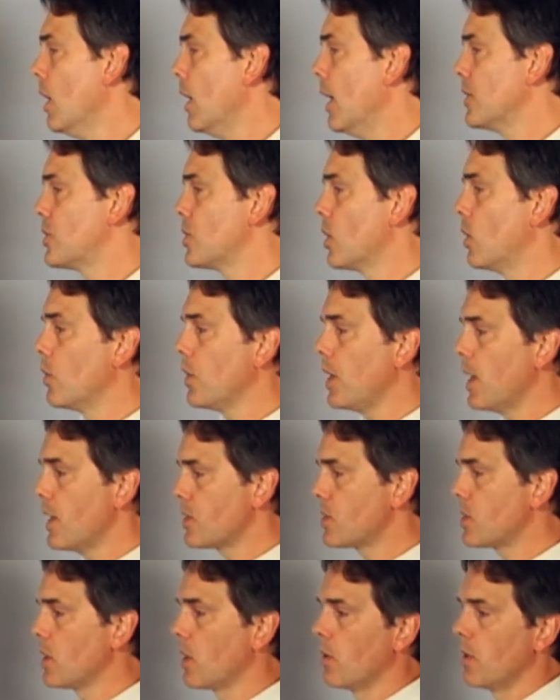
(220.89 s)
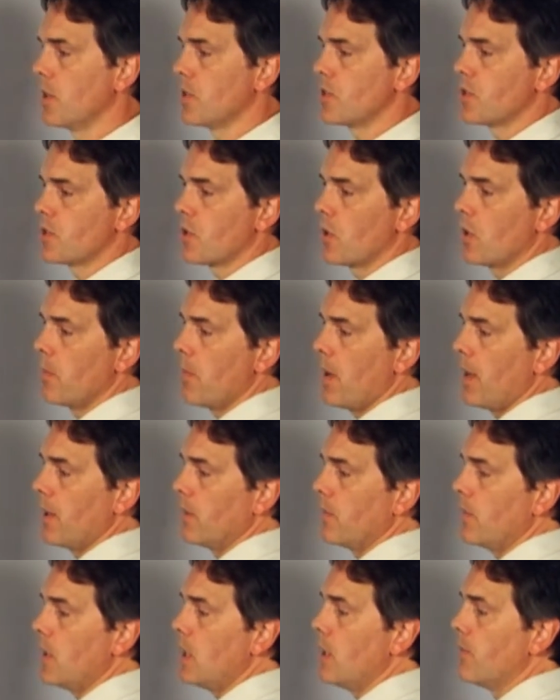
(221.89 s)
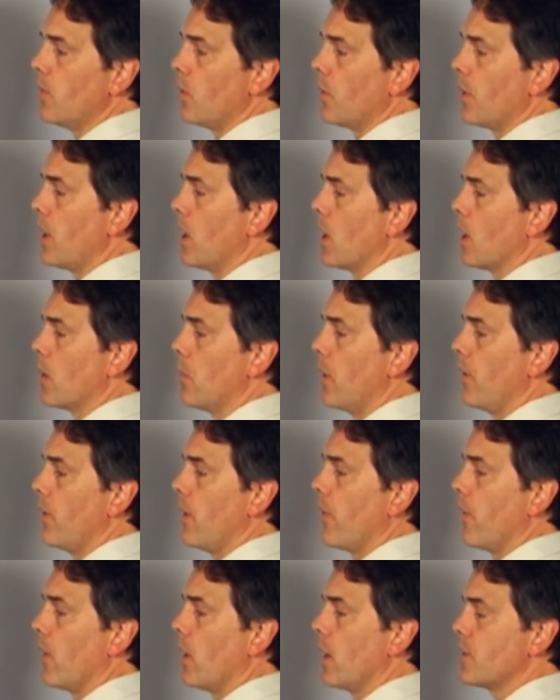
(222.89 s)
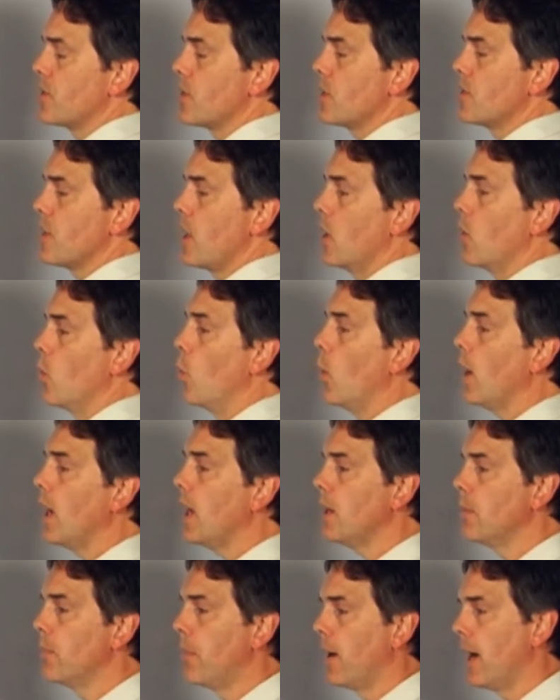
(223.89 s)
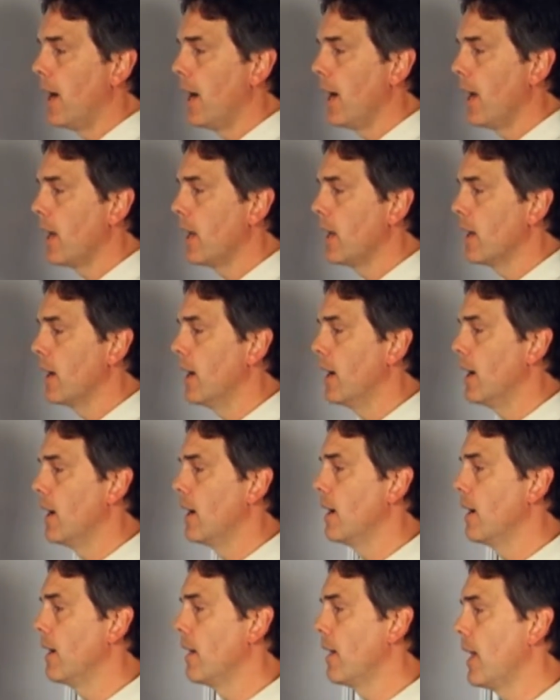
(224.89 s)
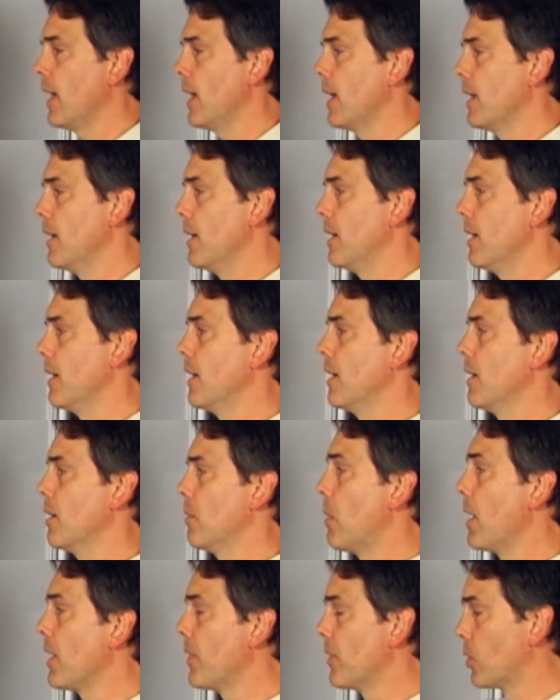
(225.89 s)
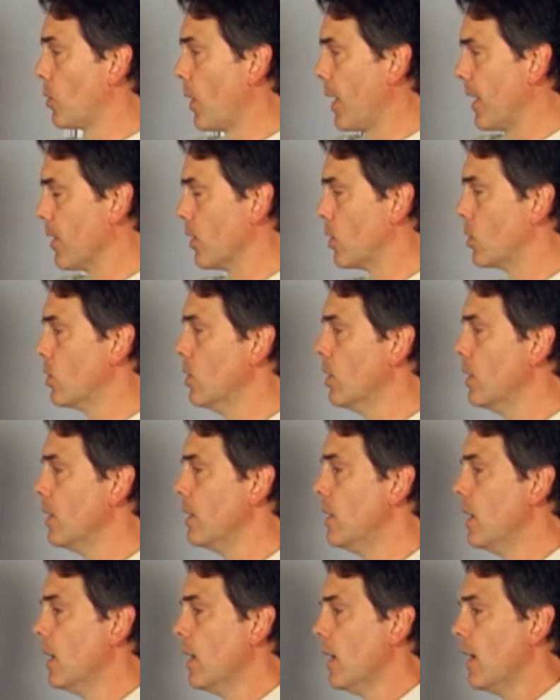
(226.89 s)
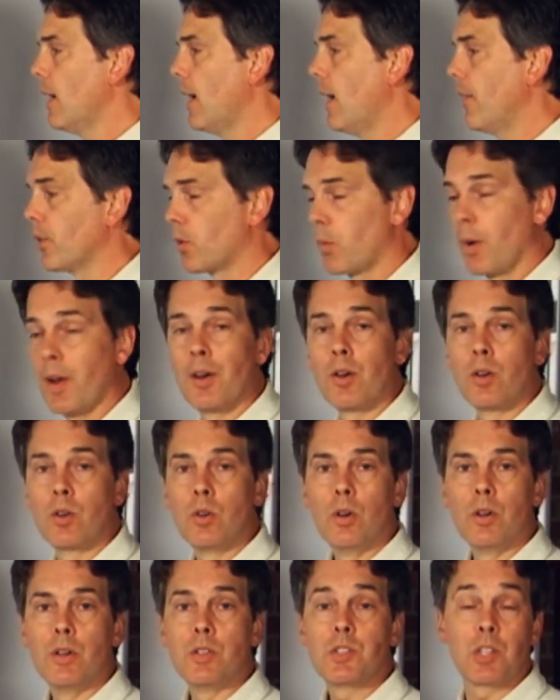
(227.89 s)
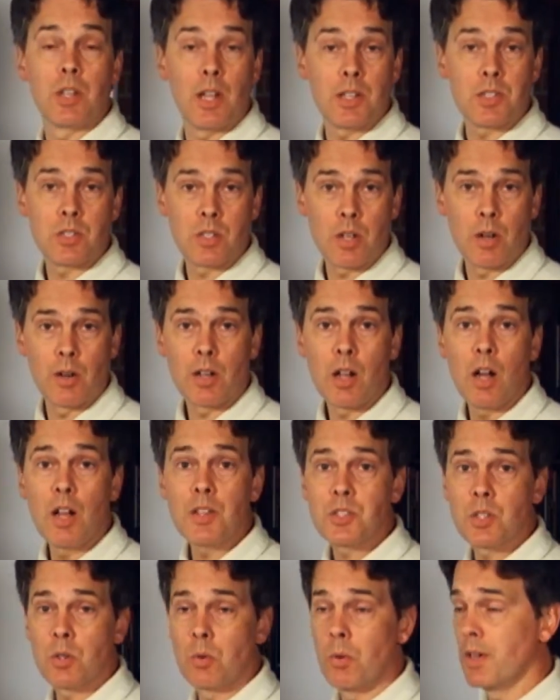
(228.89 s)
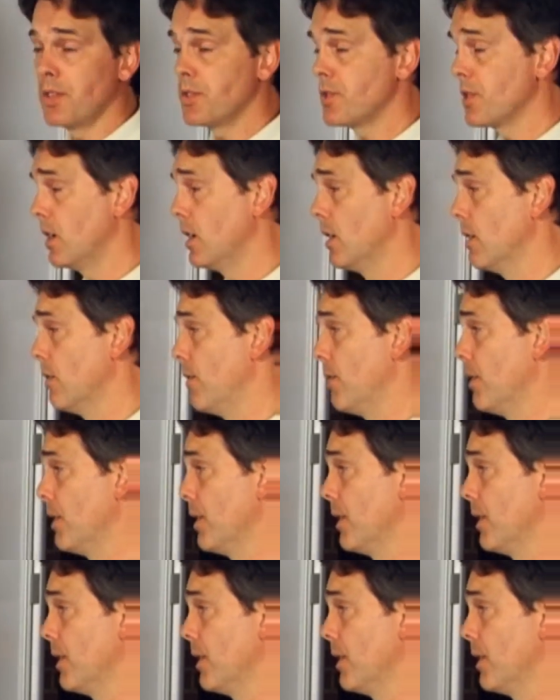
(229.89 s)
And so, yes, there is a certain amount of evil here, but nonetheless, it's outweighed by the greater good, and the greater good is a necessary consequence of